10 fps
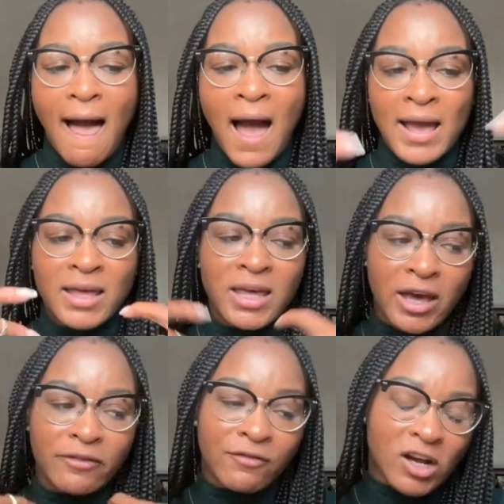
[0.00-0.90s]
I
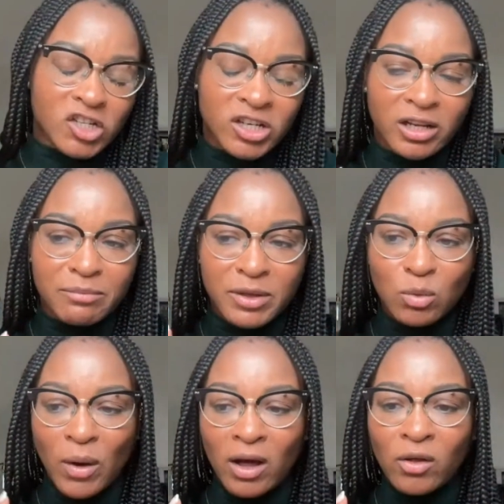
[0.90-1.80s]
can't function and be
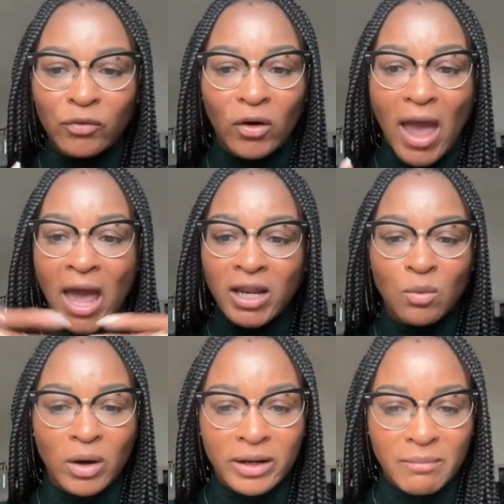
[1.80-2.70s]
well for
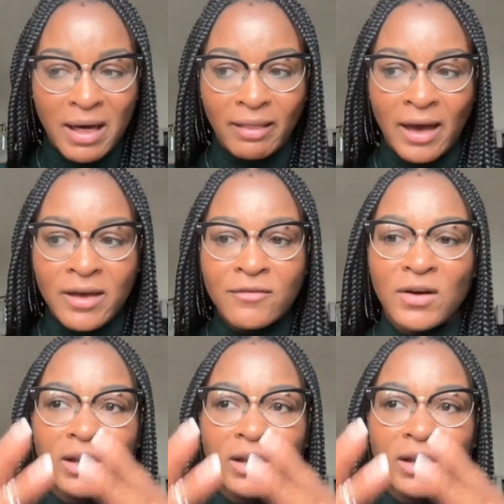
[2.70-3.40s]
anyone in my life